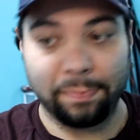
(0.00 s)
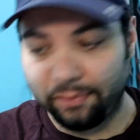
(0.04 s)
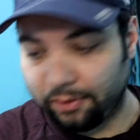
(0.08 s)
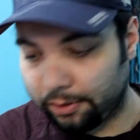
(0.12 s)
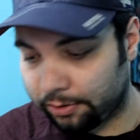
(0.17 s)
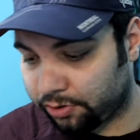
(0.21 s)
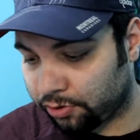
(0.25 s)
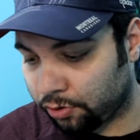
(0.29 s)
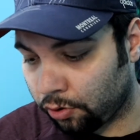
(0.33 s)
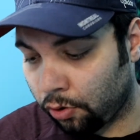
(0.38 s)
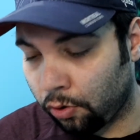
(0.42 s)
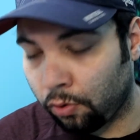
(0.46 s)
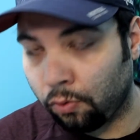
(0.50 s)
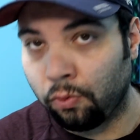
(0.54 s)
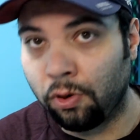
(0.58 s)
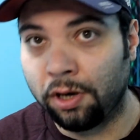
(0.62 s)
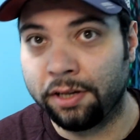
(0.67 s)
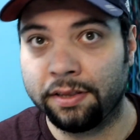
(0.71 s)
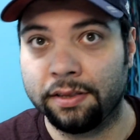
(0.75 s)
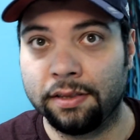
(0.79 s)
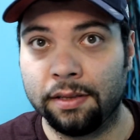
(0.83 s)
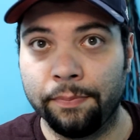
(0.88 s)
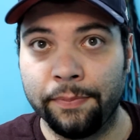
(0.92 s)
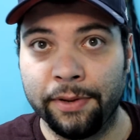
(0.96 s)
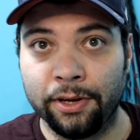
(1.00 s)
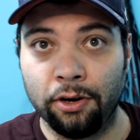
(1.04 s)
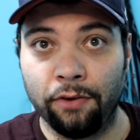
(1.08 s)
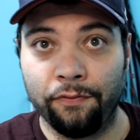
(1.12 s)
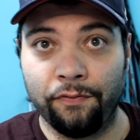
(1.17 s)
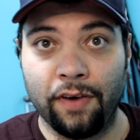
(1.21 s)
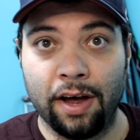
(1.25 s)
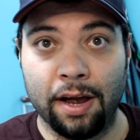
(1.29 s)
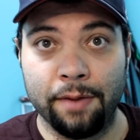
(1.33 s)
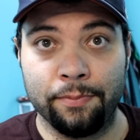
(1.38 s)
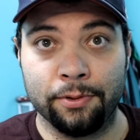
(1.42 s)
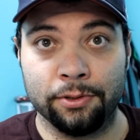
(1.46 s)
So what the metal
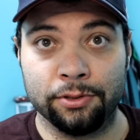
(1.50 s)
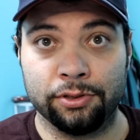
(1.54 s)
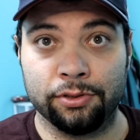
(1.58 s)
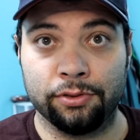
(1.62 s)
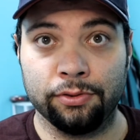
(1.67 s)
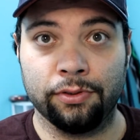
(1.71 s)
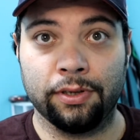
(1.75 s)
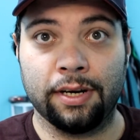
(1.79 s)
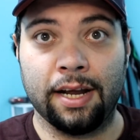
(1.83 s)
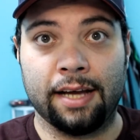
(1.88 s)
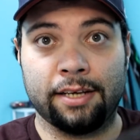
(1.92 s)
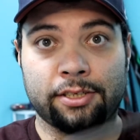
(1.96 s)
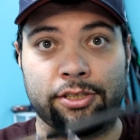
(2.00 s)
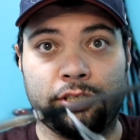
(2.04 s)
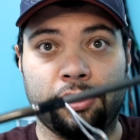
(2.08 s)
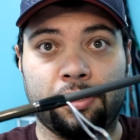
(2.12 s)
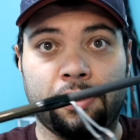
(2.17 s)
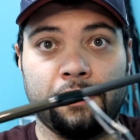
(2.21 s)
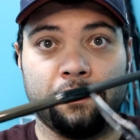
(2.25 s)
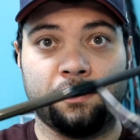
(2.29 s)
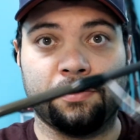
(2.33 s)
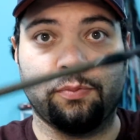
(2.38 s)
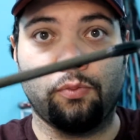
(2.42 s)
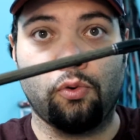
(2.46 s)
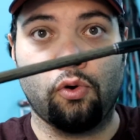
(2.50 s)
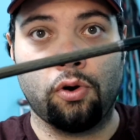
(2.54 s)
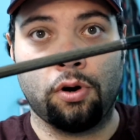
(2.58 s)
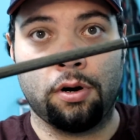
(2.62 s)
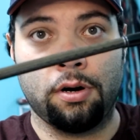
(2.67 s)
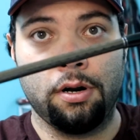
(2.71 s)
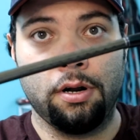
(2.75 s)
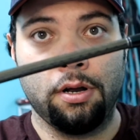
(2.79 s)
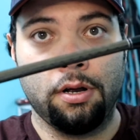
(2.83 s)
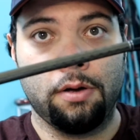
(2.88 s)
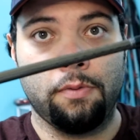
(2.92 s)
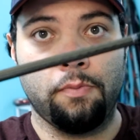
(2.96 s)
fibers do, it actually gives more
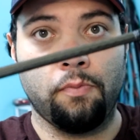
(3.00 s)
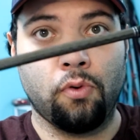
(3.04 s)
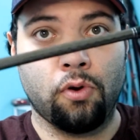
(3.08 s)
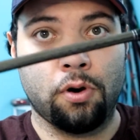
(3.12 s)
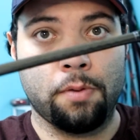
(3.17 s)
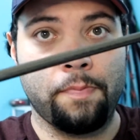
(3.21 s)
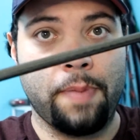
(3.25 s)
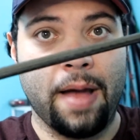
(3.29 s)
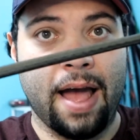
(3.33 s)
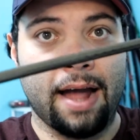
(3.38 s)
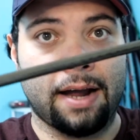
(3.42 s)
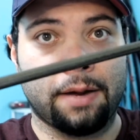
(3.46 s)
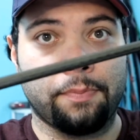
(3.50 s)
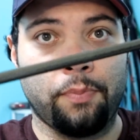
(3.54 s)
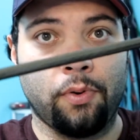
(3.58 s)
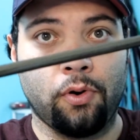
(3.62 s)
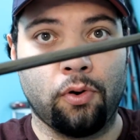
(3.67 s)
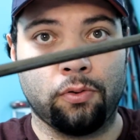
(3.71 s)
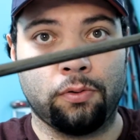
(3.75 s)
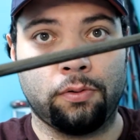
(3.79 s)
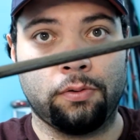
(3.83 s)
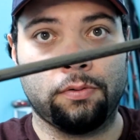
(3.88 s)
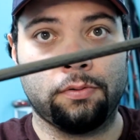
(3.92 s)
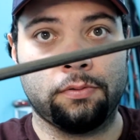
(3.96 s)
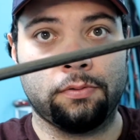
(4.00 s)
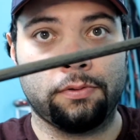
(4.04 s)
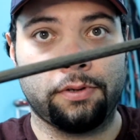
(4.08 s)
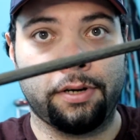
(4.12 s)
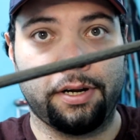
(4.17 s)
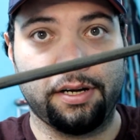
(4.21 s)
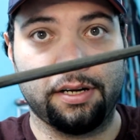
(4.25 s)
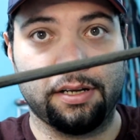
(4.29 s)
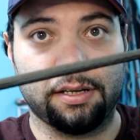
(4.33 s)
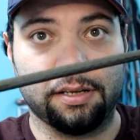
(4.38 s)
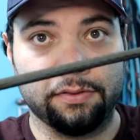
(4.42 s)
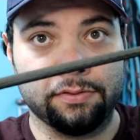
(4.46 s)
backbone.
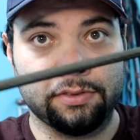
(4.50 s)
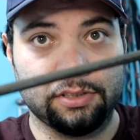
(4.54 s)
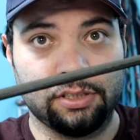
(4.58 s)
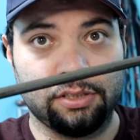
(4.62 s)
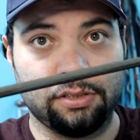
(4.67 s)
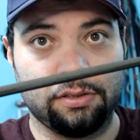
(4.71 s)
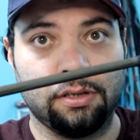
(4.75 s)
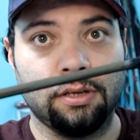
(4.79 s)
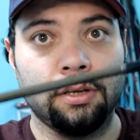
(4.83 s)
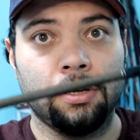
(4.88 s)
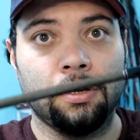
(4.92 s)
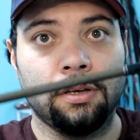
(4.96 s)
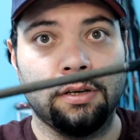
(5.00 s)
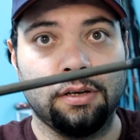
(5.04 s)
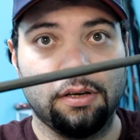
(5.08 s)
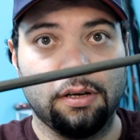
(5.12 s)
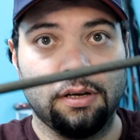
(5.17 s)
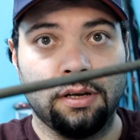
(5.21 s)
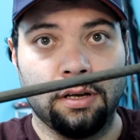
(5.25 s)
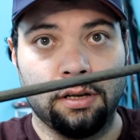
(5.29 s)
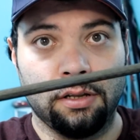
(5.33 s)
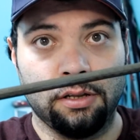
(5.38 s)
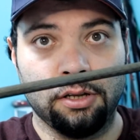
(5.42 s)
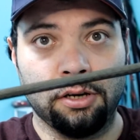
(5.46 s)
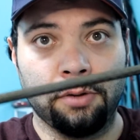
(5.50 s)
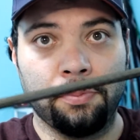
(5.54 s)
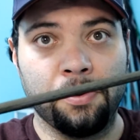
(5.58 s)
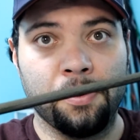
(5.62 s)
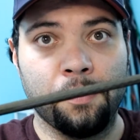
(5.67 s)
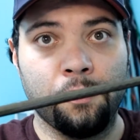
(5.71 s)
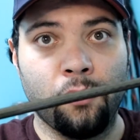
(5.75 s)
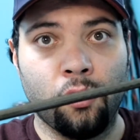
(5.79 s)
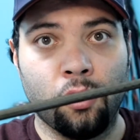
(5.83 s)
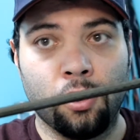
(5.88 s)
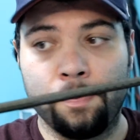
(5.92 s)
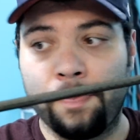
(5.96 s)
Right, it gives it a little bit
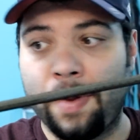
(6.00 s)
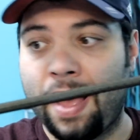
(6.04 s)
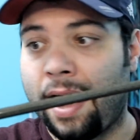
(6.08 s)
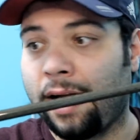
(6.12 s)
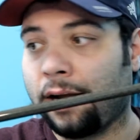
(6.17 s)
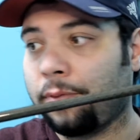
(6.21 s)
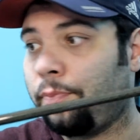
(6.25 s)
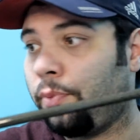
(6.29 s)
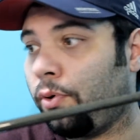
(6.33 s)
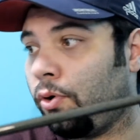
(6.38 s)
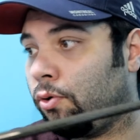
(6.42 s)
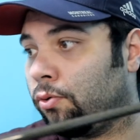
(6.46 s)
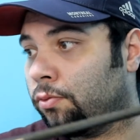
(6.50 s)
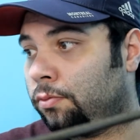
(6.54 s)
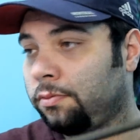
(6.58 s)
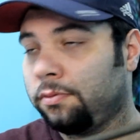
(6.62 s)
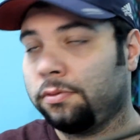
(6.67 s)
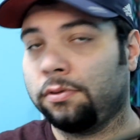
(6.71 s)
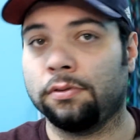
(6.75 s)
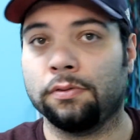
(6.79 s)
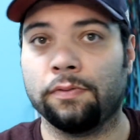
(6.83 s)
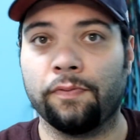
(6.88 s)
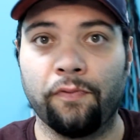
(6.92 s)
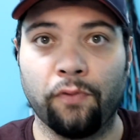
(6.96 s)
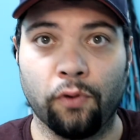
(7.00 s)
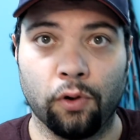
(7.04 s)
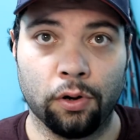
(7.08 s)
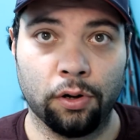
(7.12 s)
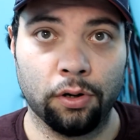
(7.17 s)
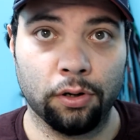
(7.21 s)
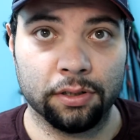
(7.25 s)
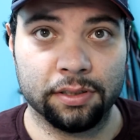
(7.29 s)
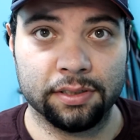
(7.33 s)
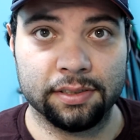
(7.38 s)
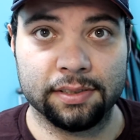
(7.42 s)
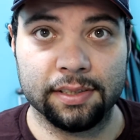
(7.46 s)
more backbone for
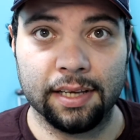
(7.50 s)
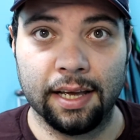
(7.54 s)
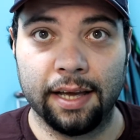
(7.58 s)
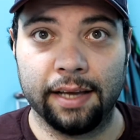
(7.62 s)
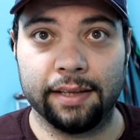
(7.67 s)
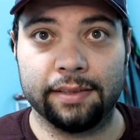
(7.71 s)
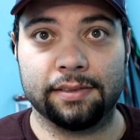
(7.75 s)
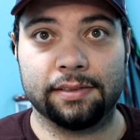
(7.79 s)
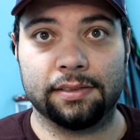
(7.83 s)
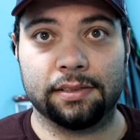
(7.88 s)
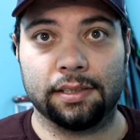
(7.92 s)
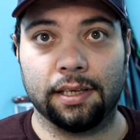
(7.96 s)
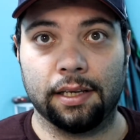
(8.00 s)
hook sets.